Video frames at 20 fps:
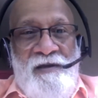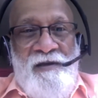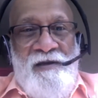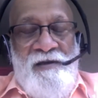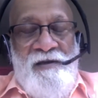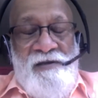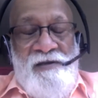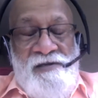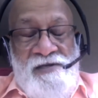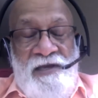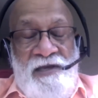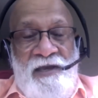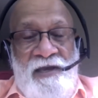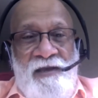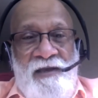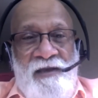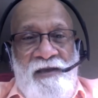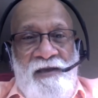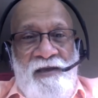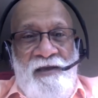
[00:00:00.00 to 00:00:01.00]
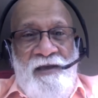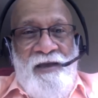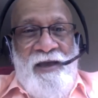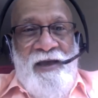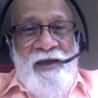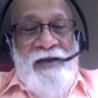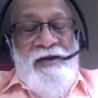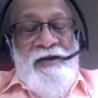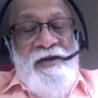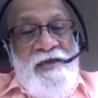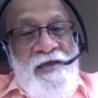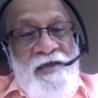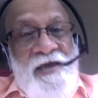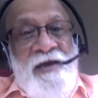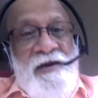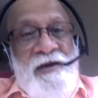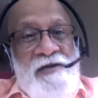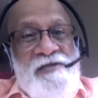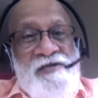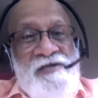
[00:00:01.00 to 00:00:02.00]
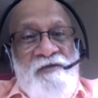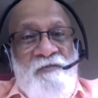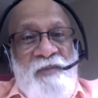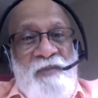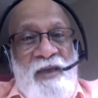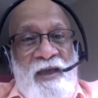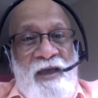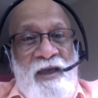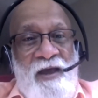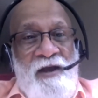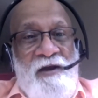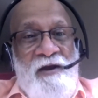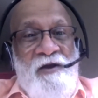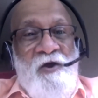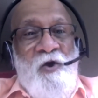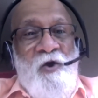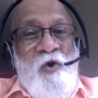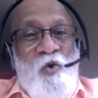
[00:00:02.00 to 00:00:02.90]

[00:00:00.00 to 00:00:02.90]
See, and here is a man